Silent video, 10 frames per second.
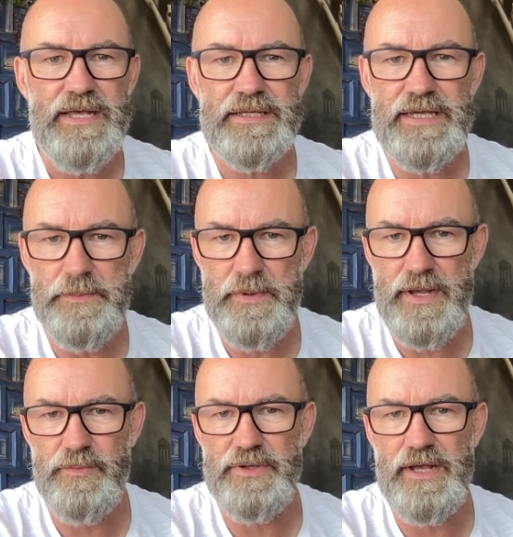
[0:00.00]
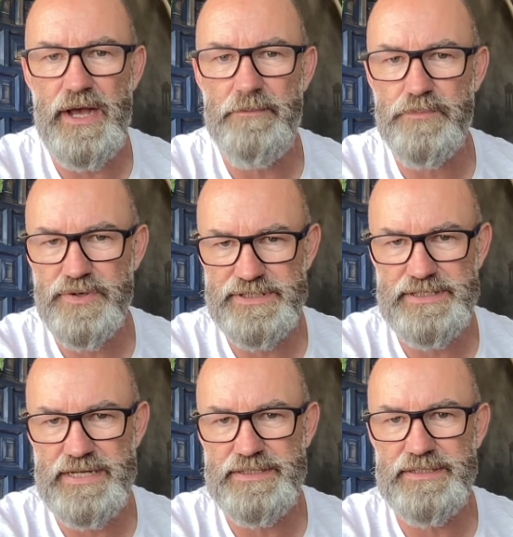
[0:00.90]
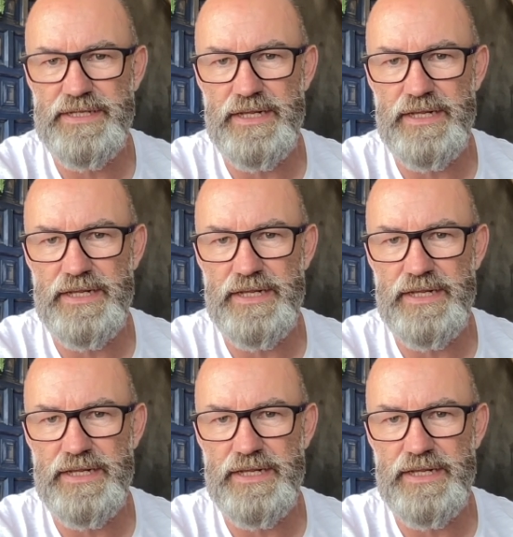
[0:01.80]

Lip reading: keeping up with the unprecedented